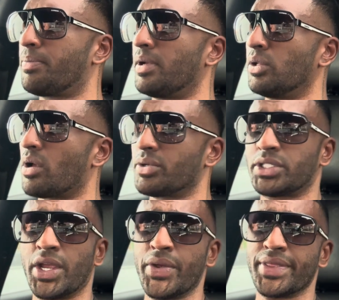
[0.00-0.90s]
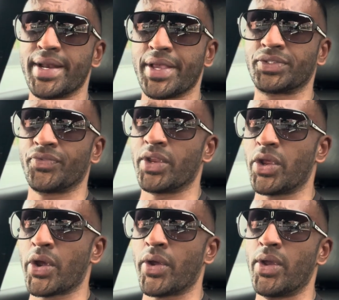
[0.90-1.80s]
But look, I'll see you in the next
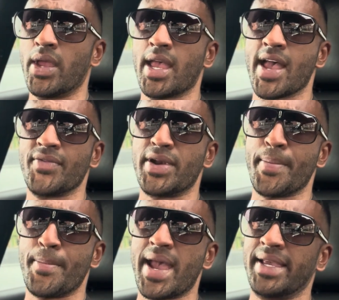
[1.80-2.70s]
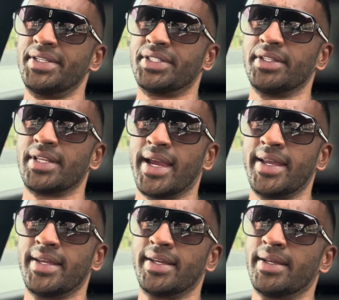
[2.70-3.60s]
video. Have an amazing day.